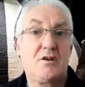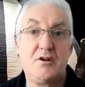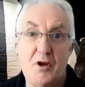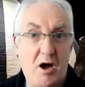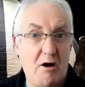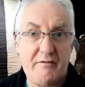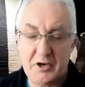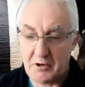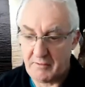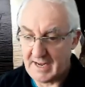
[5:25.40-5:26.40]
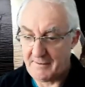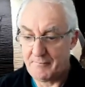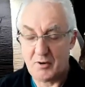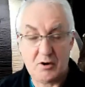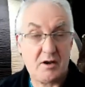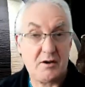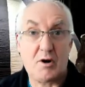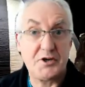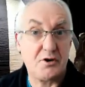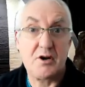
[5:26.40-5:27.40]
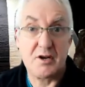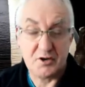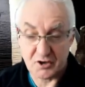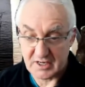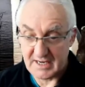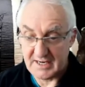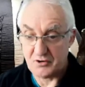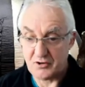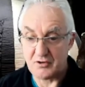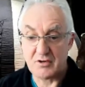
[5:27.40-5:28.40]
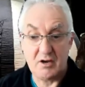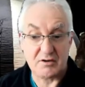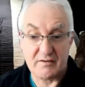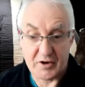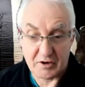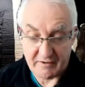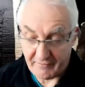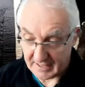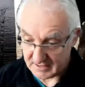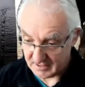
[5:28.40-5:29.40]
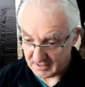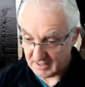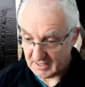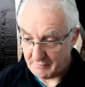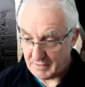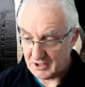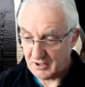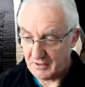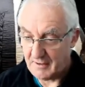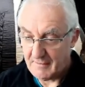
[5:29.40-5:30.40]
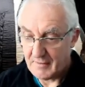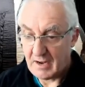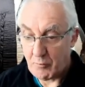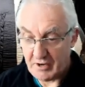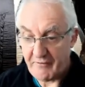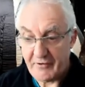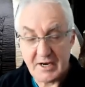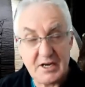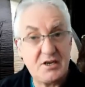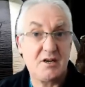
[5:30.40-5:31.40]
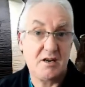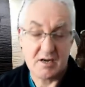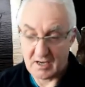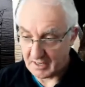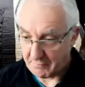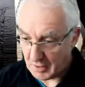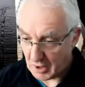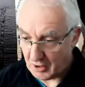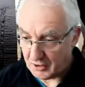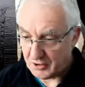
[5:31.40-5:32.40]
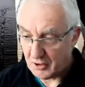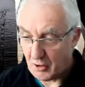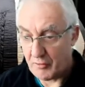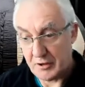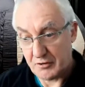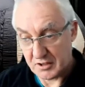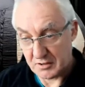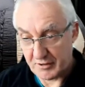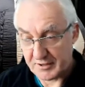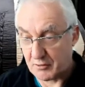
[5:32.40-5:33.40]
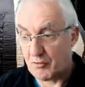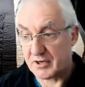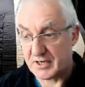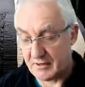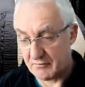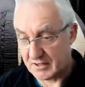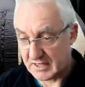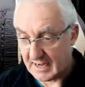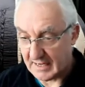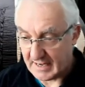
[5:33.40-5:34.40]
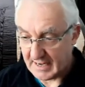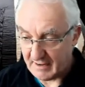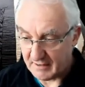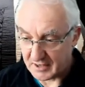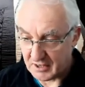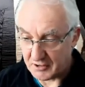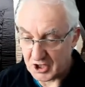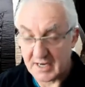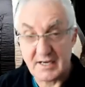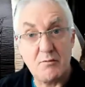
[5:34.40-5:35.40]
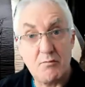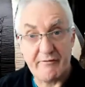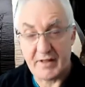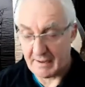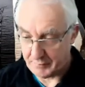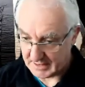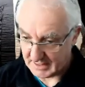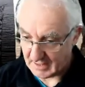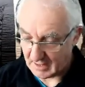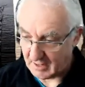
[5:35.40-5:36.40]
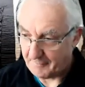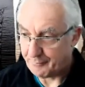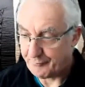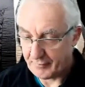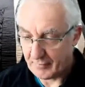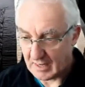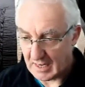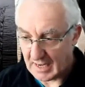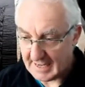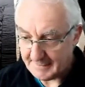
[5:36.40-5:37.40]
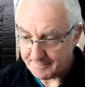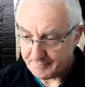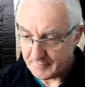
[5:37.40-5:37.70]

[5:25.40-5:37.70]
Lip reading: do not overdo it, otherwise you're going to just introduce lots of artifacts into the image. And when you're finished, click merge, or you could just press across and it will stay there associated with that particular layer.